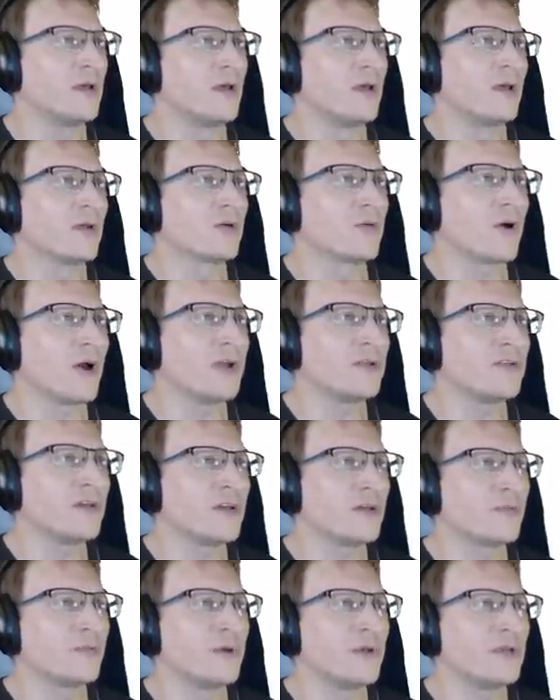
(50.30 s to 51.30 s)

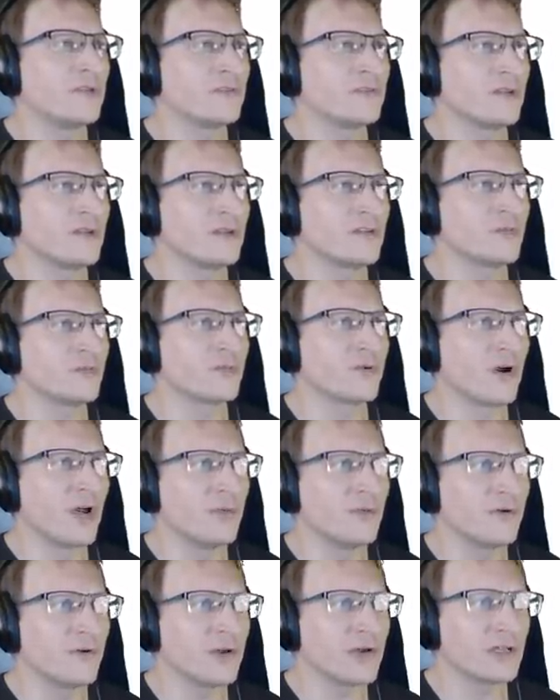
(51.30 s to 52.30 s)
Crytek based its
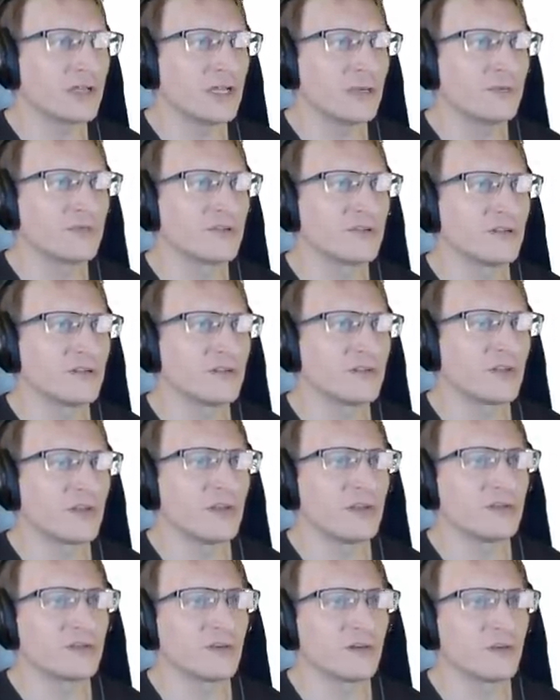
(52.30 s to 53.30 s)
primary claims in this
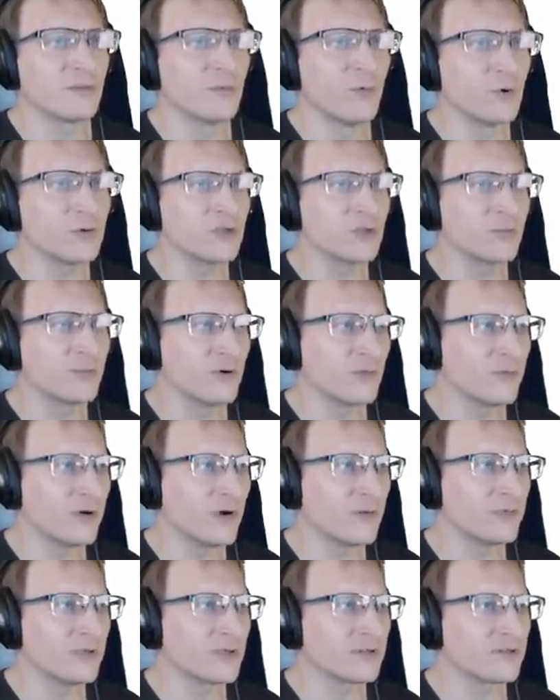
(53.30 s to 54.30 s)
case on multiple
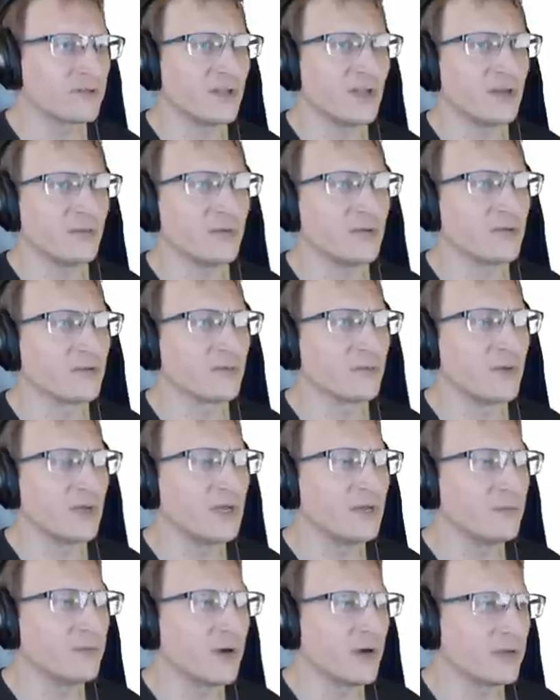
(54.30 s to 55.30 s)
public statements
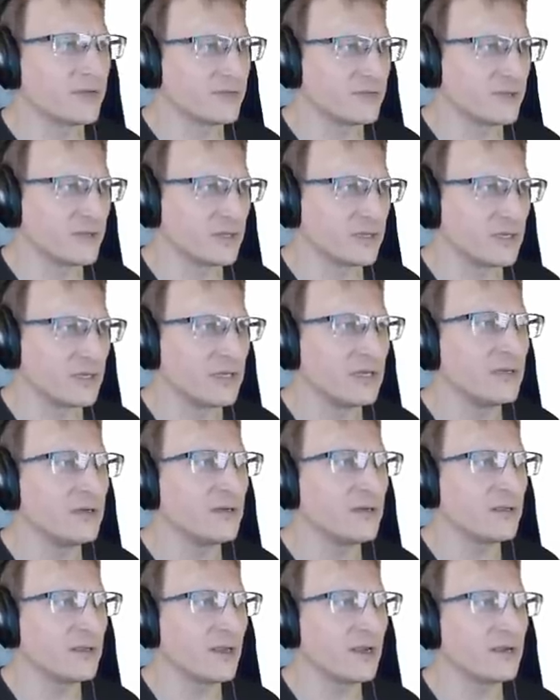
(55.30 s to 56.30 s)
made by CIG
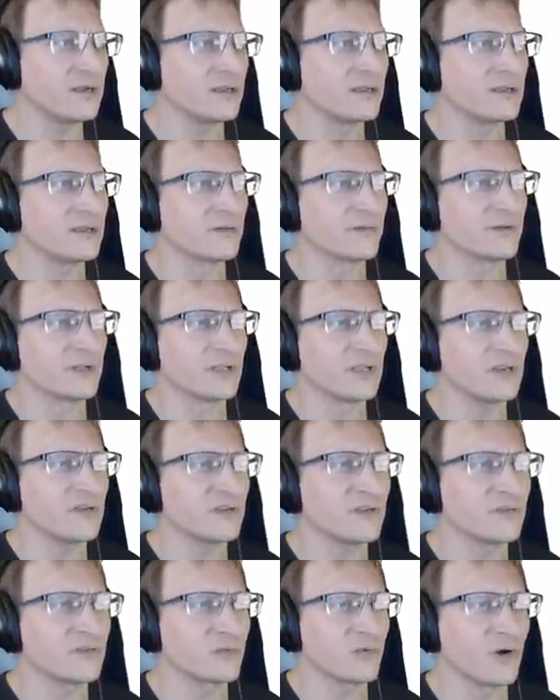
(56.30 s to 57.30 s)
indicating the
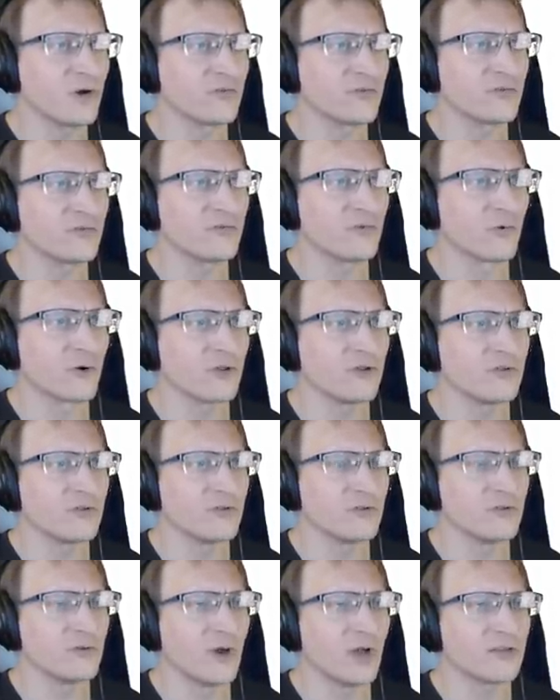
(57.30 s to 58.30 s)
release of Squadron
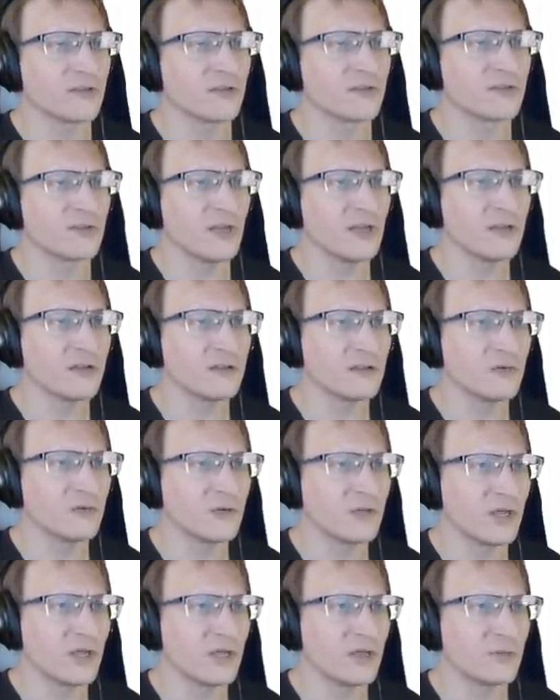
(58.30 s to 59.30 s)
42 as a
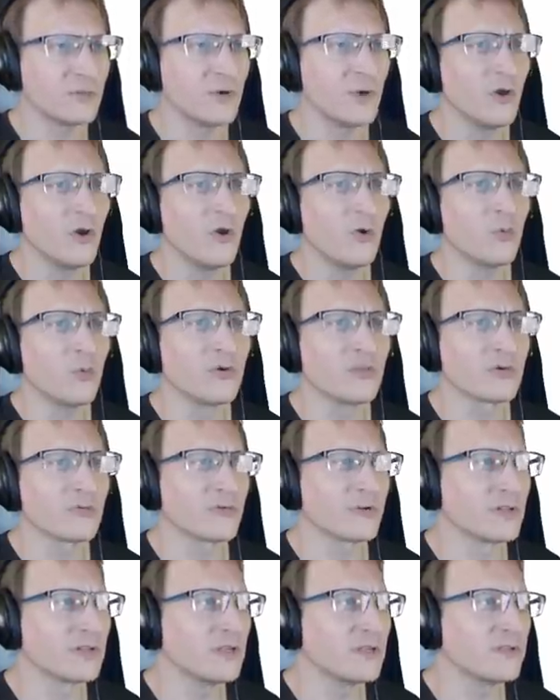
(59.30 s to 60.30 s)
standalone game with a
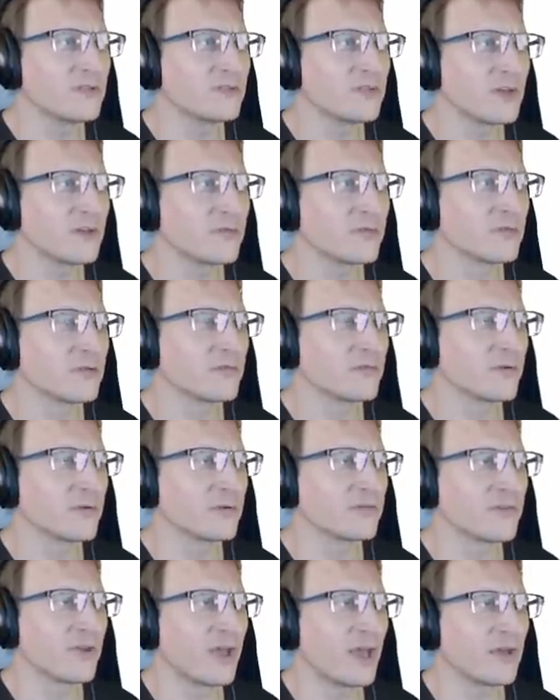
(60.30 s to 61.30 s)
release set for the
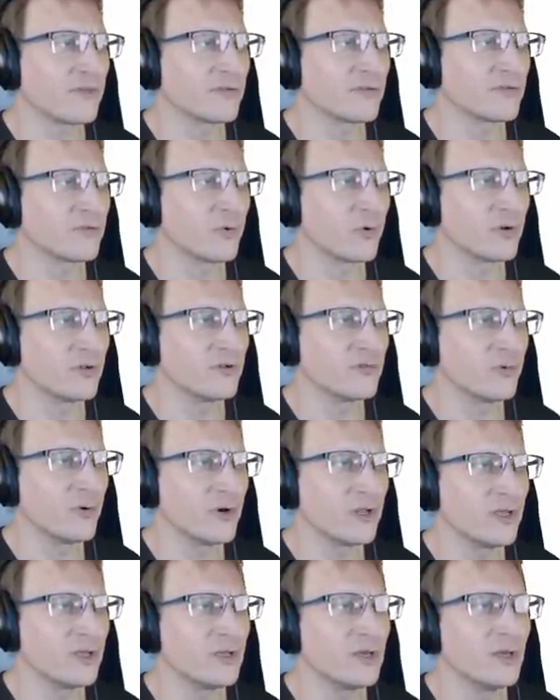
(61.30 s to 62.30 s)
first half of
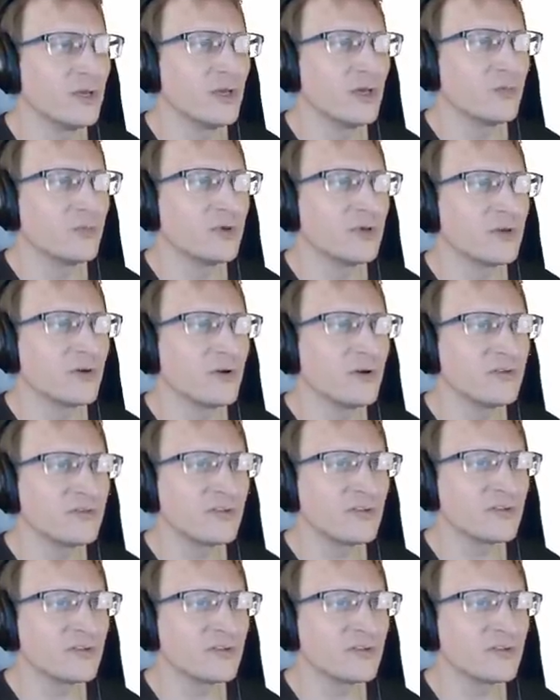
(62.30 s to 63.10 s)
2020. Because this